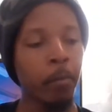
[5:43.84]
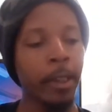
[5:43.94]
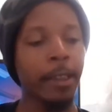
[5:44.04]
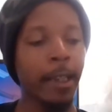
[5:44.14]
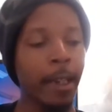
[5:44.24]

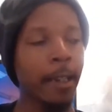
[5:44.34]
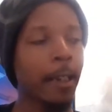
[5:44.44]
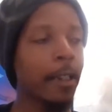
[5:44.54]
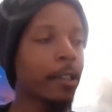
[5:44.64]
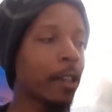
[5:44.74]
Because
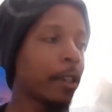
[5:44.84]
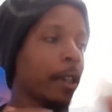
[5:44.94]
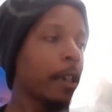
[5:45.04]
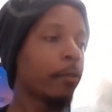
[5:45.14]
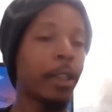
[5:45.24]
Kate isn't at
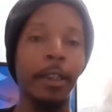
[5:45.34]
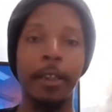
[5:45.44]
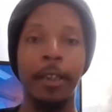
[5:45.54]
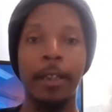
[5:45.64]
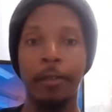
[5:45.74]
the end of
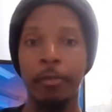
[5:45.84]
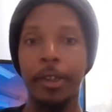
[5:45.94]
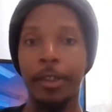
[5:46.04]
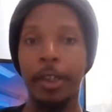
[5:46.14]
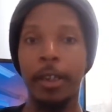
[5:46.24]
thinking that
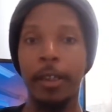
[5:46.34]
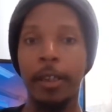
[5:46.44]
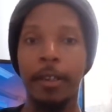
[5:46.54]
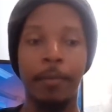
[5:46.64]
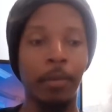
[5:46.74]
Lucas did
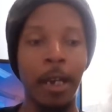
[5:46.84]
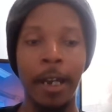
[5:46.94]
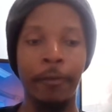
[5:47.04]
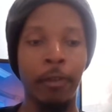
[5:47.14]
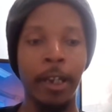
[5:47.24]
it in a
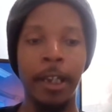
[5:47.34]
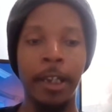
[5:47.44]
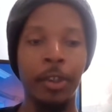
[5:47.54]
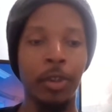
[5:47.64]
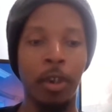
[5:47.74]
blind
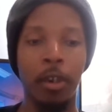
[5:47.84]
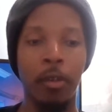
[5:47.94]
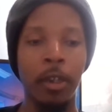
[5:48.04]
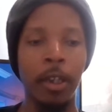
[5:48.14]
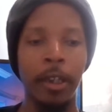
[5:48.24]
rage
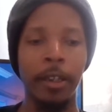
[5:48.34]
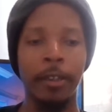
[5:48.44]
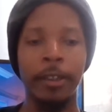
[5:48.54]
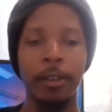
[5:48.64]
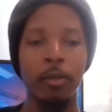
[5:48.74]
or, you
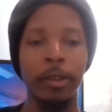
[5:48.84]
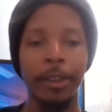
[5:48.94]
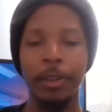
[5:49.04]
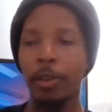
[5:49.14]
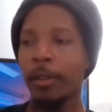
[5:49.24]
know, because
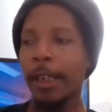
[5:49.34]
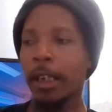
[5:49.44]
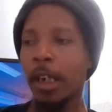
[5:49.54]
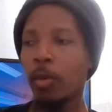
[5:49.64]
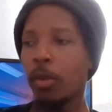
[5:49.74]
Lucas is all like,
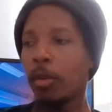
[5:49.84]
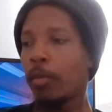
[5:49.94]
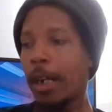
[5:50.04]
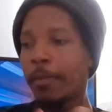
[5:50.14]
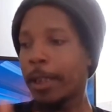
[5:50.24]
oh, well,
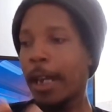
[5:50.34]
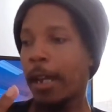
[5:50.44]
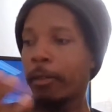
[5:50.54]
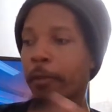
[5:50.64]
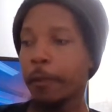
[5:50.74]
I mean,
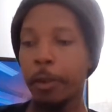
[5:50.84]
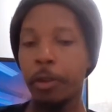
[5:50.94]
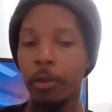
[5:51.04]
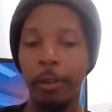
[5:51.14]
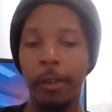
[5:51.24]
I looked for the
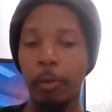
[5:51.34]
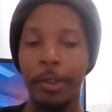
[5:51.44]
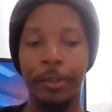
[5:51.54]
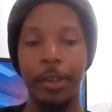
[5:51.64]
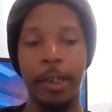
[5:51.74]
jewelry and it
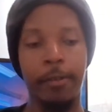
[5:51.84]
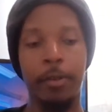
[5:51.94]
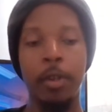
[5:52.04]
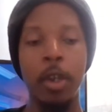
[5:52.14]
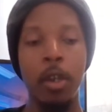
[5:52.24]
wasn't there.
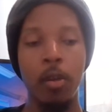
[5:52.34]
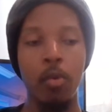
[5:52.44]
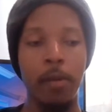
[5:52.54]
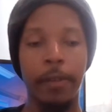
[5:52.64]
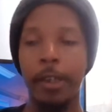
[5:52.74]
And
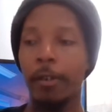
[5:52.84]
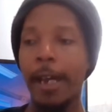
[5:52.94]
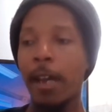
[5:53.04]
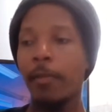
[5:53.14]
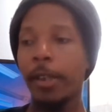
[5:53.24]
whoever killed
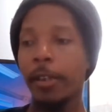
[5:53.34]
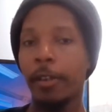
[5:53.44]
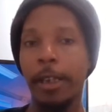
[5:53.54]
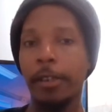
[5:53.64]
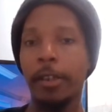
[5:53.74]
Abby, you
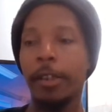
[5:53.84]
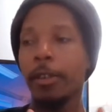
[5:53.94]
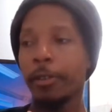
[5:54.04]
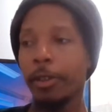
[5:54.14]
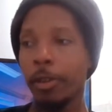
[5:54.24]
know, they
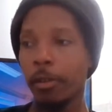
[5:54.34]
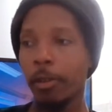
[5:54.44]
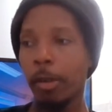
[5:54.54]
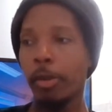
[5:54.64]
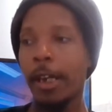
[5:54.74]
took
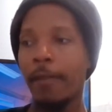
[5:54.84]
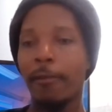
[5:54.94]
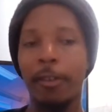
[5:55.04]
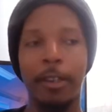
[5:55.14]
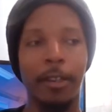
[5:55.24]
jewelry or
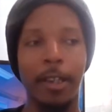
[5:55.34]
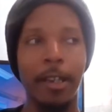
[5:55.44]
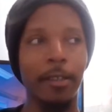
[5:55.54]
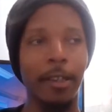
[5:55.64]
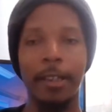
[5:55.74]
whatever. And
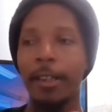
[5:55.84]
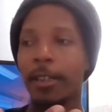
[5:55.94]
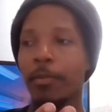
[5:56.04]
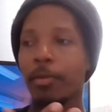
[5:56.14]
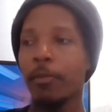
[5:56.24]
Kate's like, that
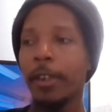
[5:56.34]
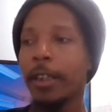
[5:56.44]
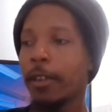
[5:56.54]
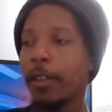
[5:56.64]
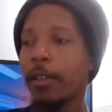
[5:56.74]
doesn't prove
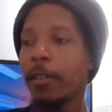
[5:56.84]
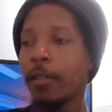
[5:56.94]
anything.